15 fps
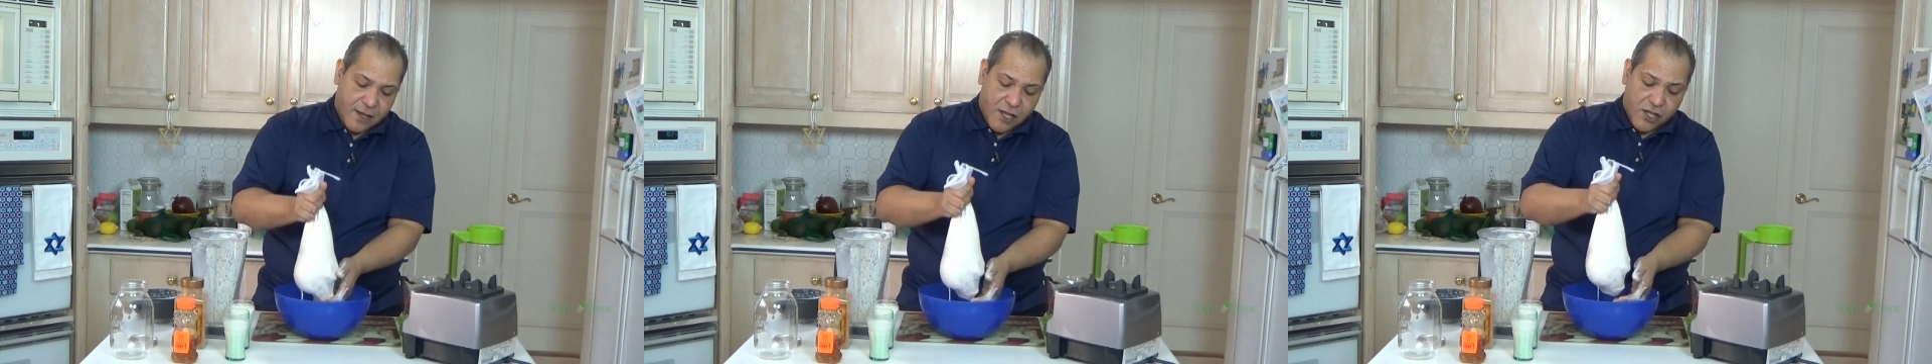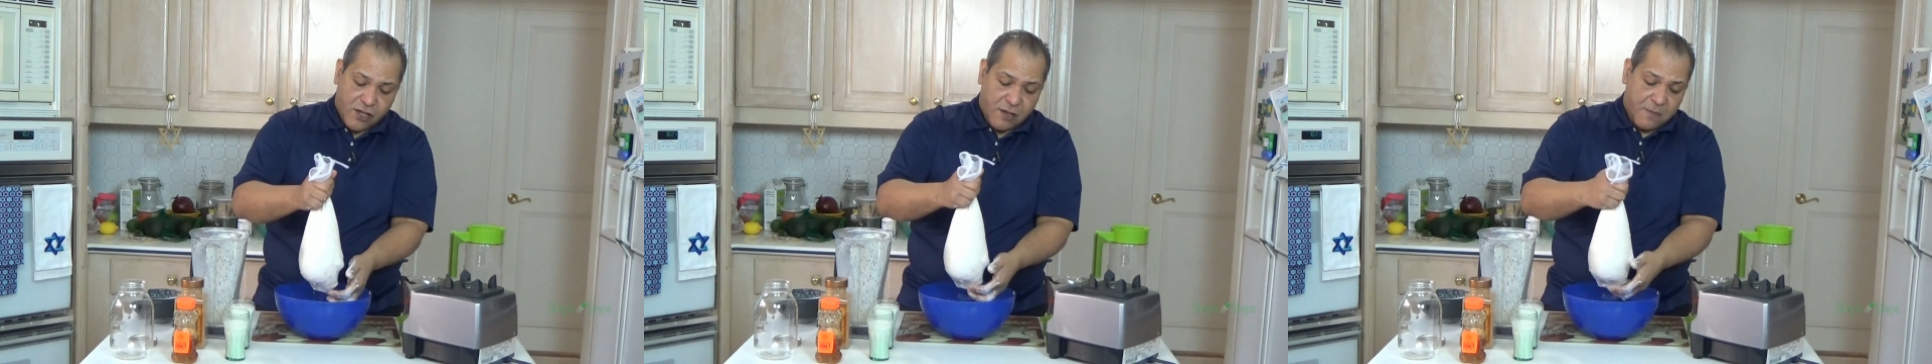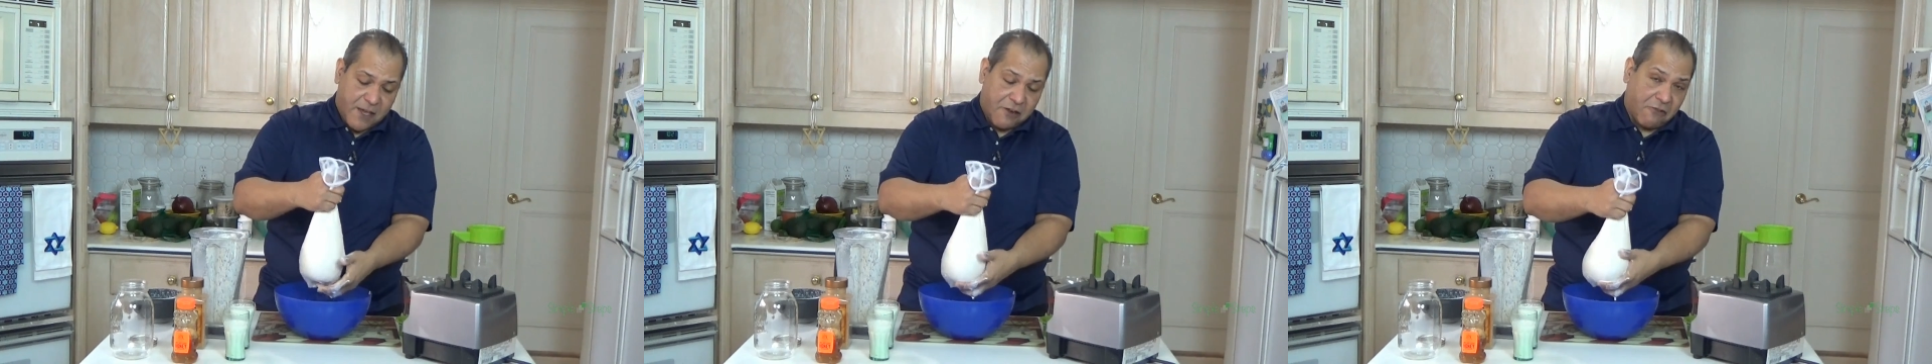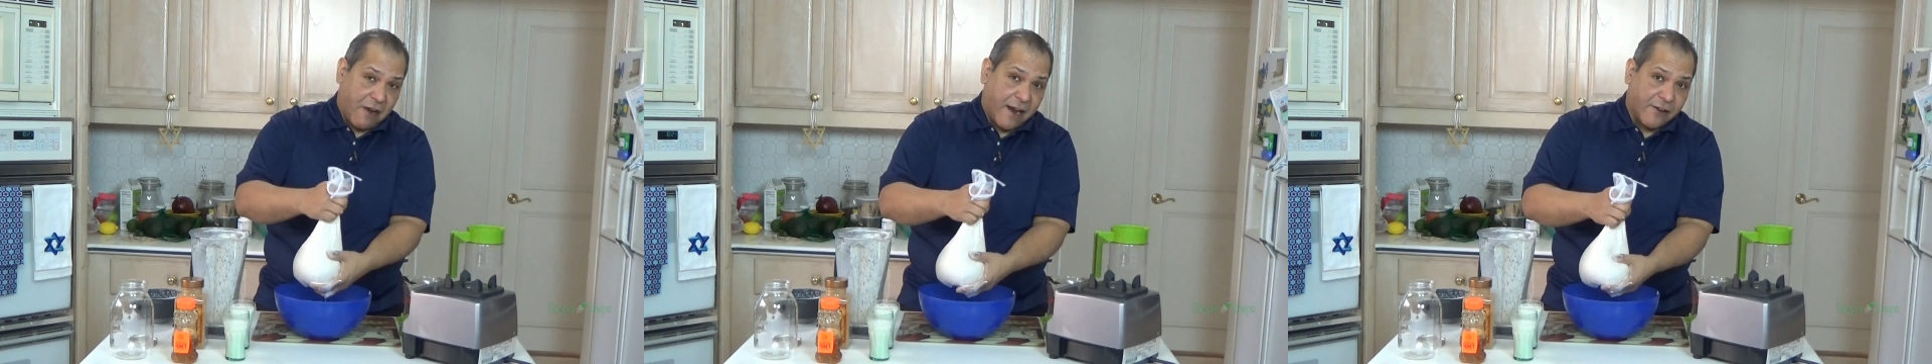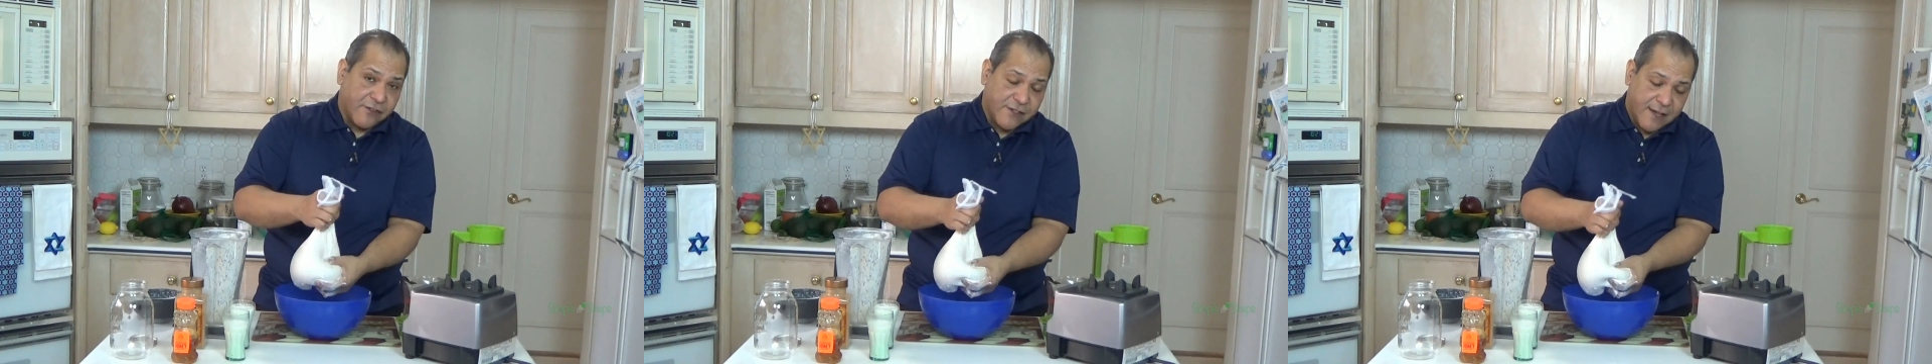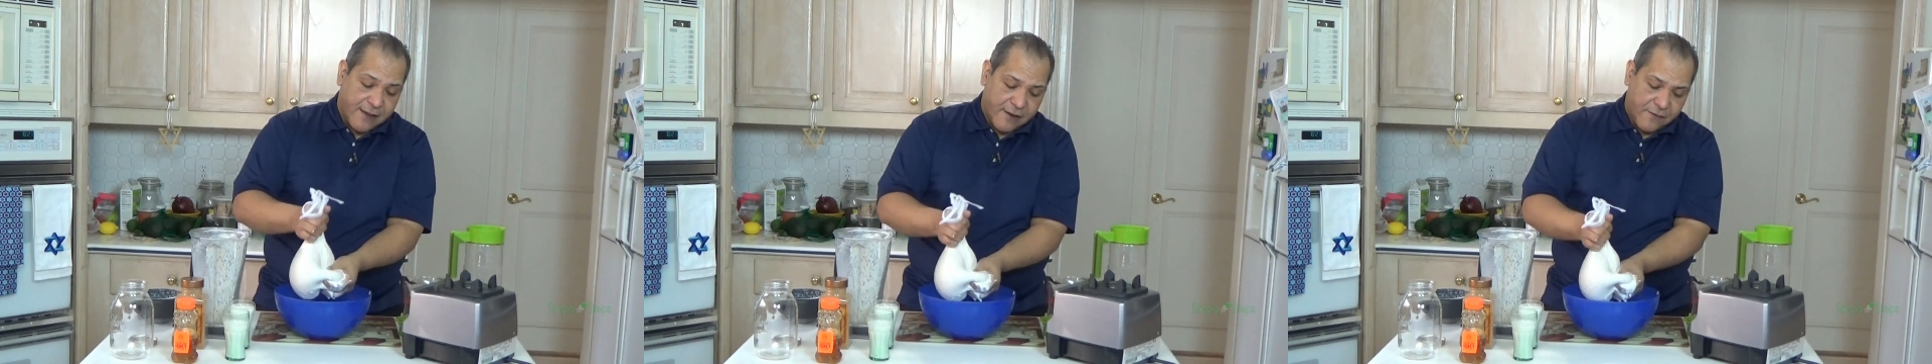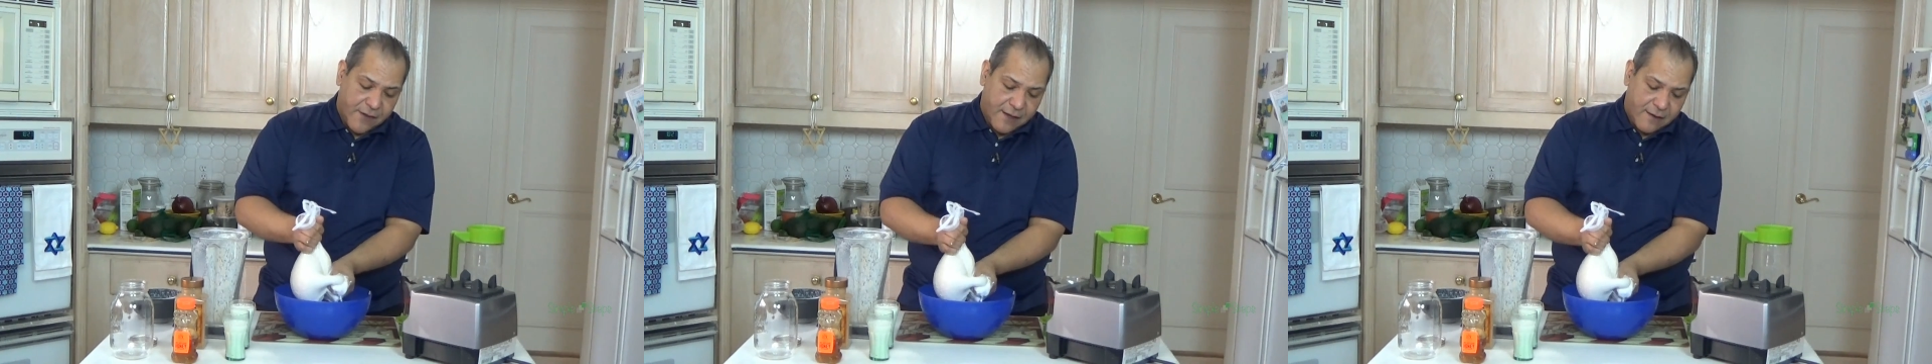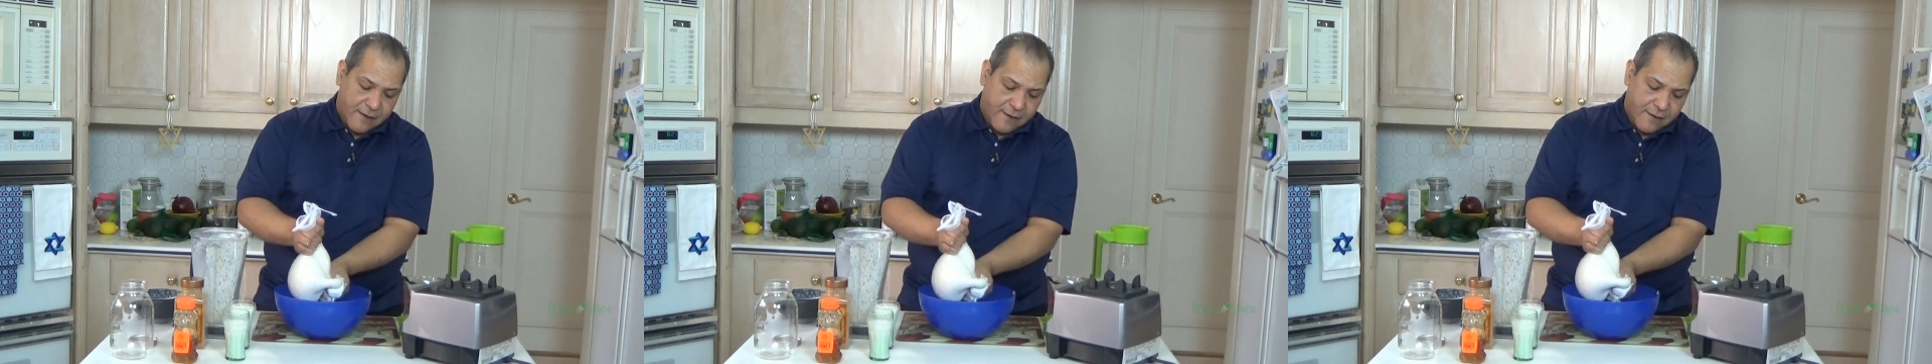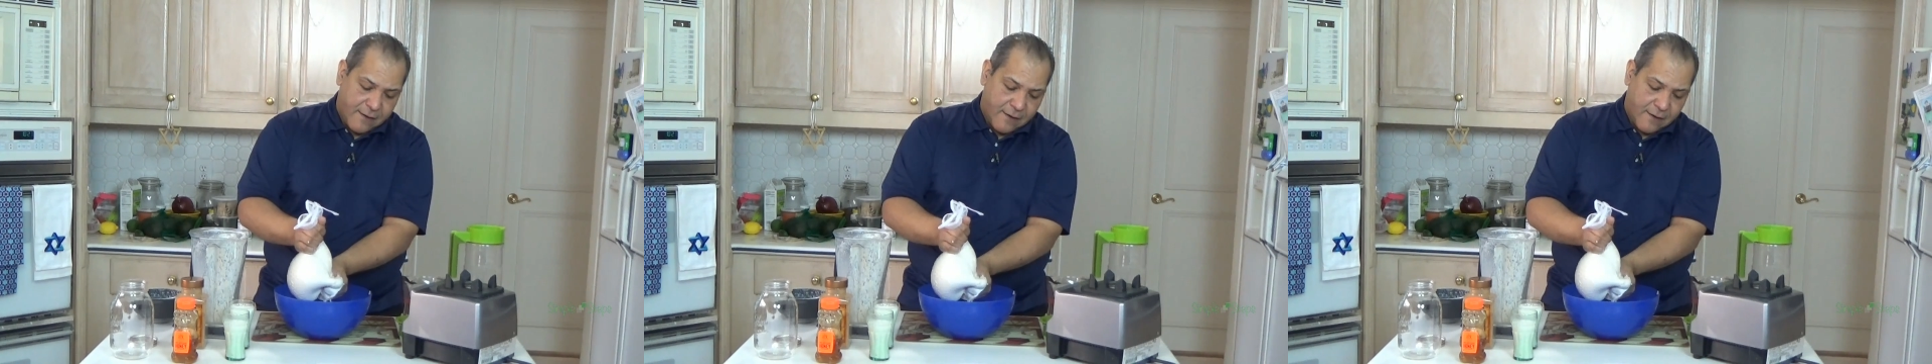You can make crackers out of it.